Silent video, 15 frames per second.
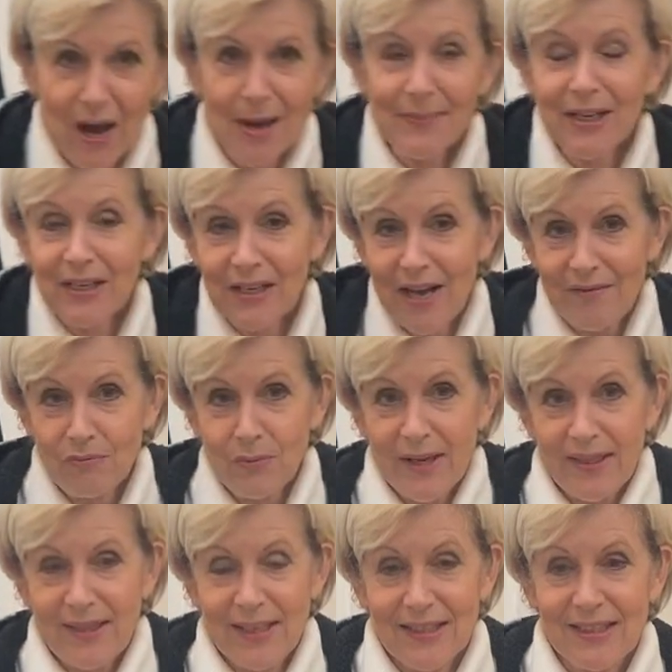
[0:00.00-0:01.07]
I'm in love
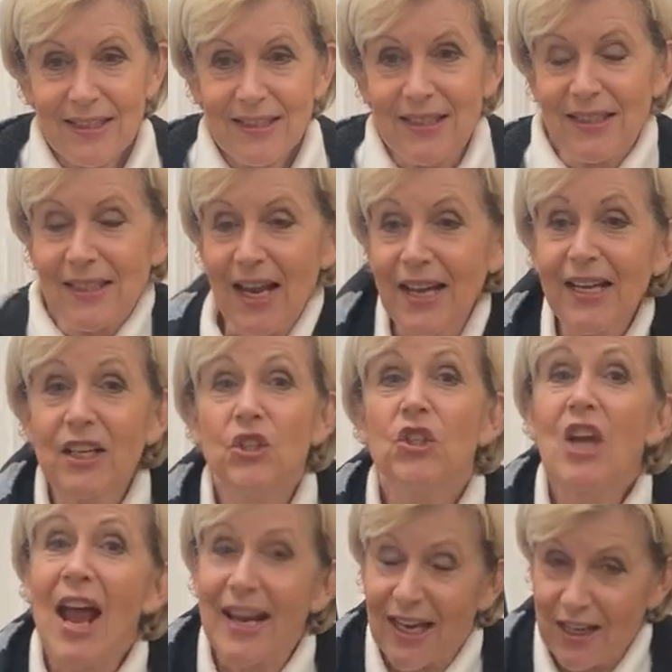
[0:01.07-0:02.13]
with this. This is like a
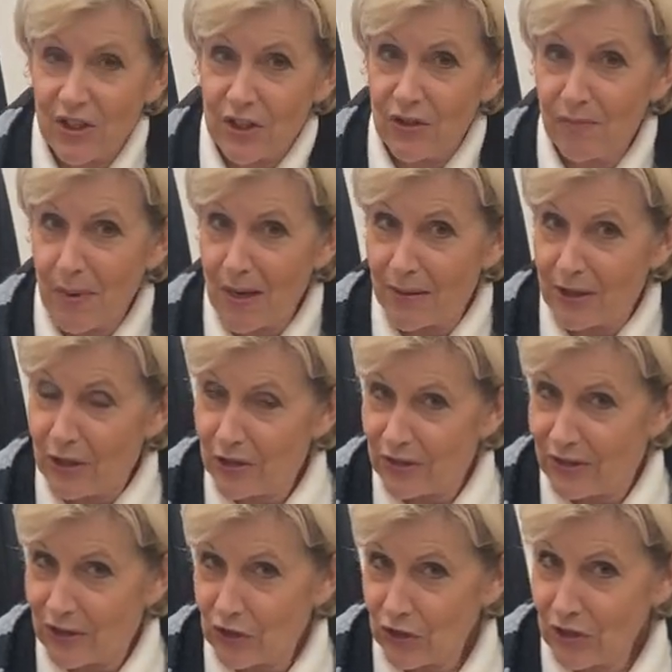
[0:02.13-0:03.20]
shacket. You've probably
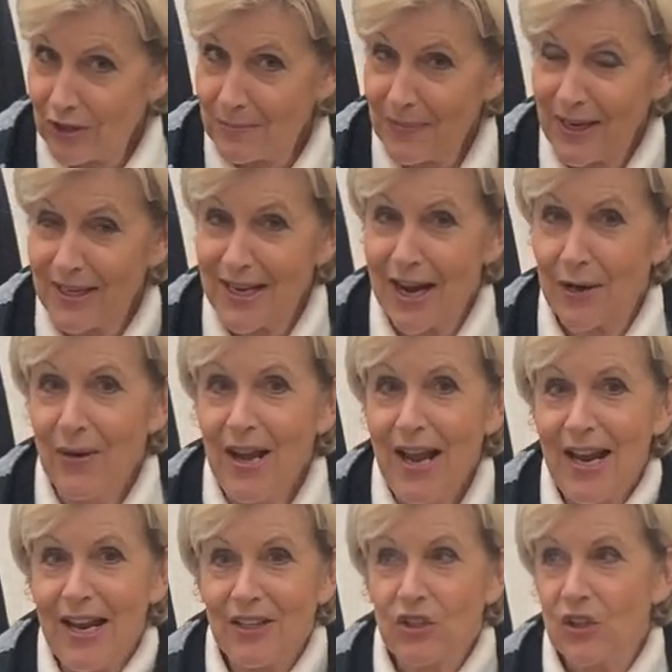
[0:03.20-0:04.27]
heard this term by now.
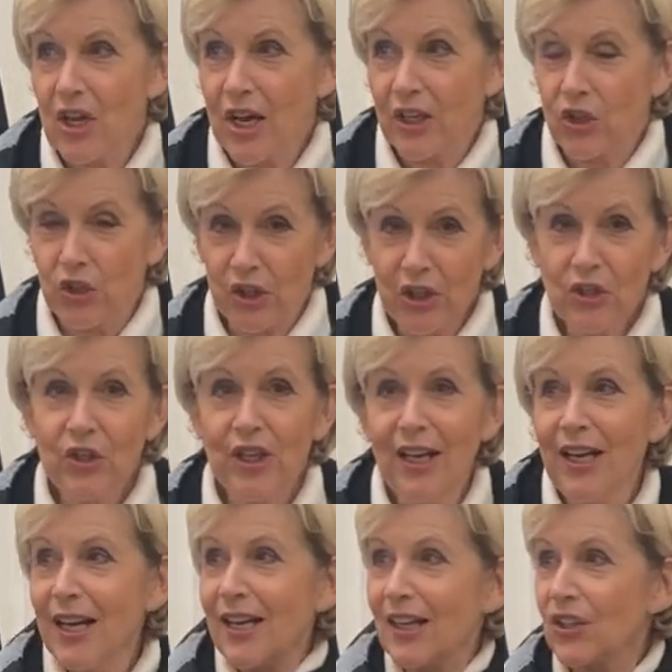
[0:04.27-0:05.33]
It's not a shirt
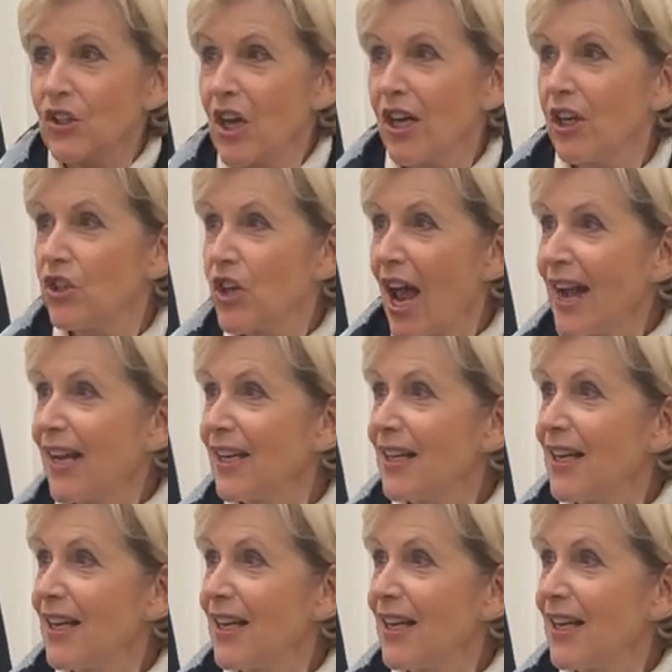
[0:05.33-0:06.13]
and it's sorry, not a jacket.